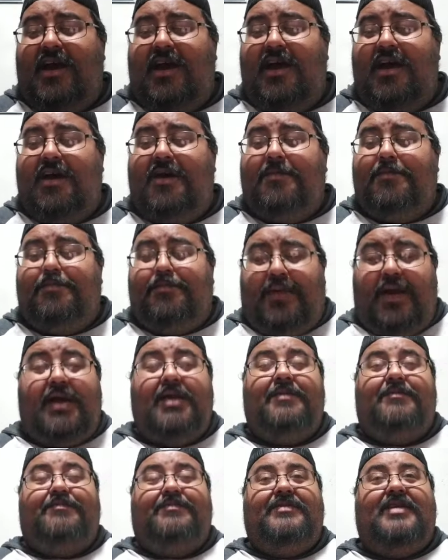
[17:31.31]
Uh,
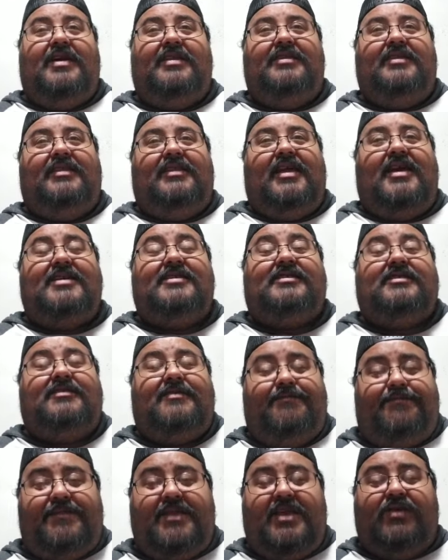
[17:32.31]
but nonetheless,
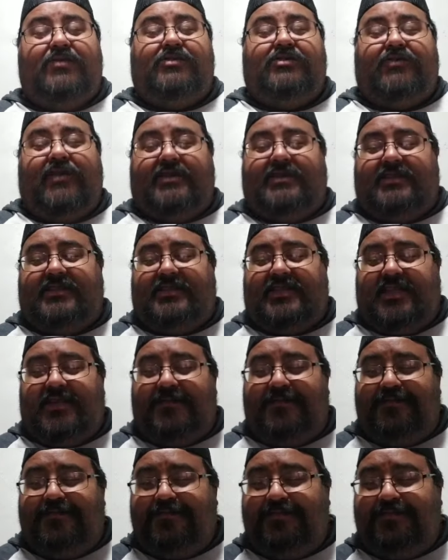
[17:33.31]
it was great to see him.